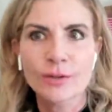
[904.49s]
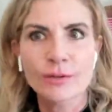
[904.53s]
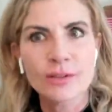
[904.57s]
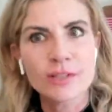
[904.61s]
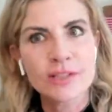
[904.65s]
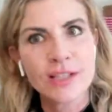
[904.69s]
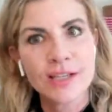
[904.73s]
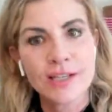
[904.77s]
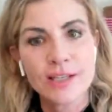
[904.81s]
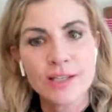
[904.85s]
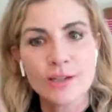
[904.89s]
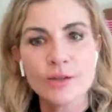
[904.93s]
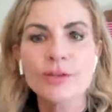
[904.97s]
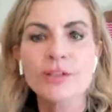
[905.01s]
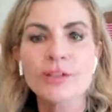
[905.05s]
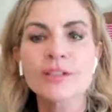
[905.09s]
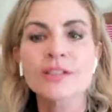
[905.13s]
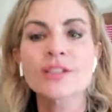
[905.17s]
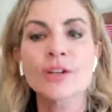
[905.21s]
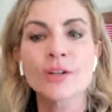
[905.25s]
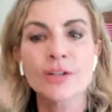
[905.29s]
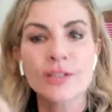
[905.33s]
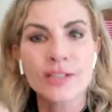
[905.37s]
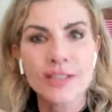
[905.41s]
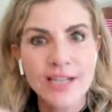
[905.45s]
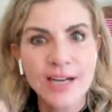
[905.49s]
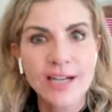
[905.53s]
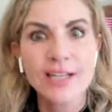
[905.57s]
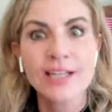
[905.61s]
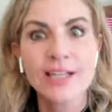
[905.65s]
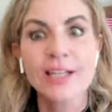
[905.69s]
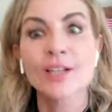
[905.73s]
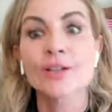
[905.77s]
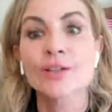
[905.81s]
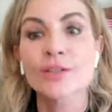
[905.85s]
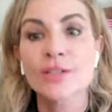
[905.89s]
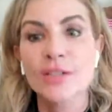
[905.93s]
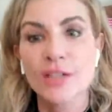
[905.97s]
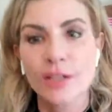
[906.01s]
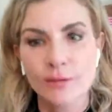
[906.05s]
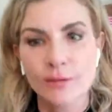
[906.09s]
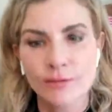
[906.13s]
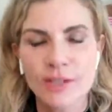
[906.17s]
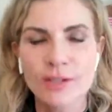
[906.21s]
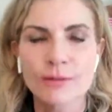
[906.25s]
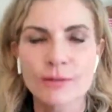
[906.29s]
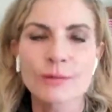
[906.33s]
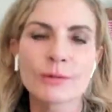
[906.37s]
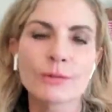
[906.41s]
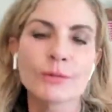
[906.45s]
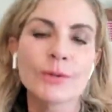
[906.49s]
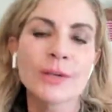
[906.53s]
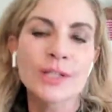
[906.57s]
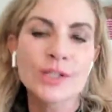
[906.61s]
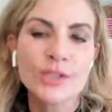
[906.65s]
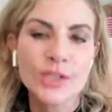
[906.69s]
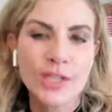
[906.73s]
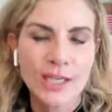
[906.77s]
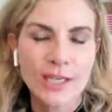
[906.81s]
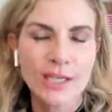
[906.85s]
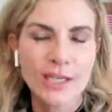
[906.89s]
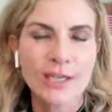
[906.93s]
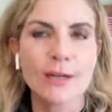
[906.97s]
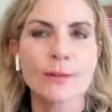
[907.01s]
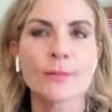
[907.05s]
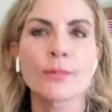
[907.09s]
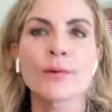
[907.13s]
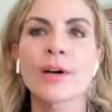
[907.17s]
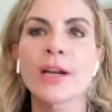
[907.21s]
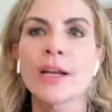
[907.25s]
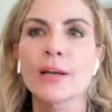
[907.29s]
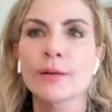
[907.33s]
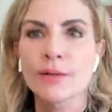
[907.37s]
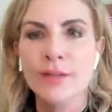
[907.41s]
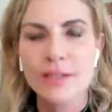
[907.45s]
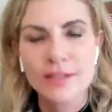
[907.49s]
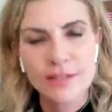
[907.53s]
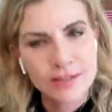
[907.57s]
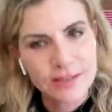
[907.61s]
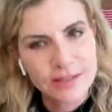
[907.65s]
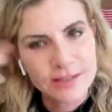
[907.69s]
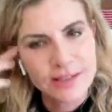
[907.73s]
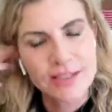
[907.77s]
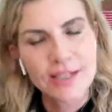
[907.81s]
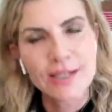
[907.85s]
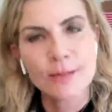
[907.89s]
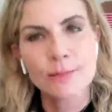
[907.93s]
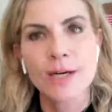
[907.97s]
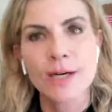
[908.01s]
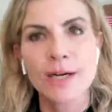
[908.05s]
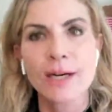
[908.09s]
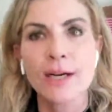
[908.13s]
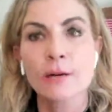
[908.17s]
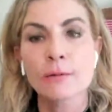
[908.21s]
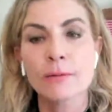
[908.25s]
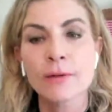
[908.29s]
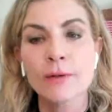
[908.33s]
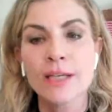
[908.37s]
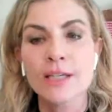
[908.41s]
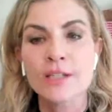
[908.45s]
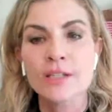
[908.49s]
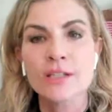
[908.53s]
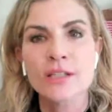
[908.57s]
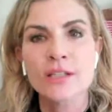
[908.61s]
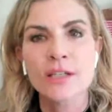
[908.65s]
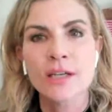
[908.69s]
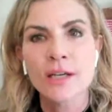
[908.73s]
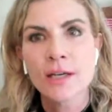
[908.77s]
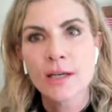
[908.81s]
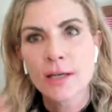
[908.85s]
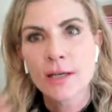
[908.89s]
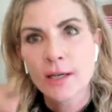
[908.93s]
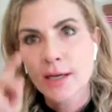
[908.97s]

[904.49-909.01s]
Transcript: It's like you can start telling yourself, we're retraining our brain. This is the number I got to reach.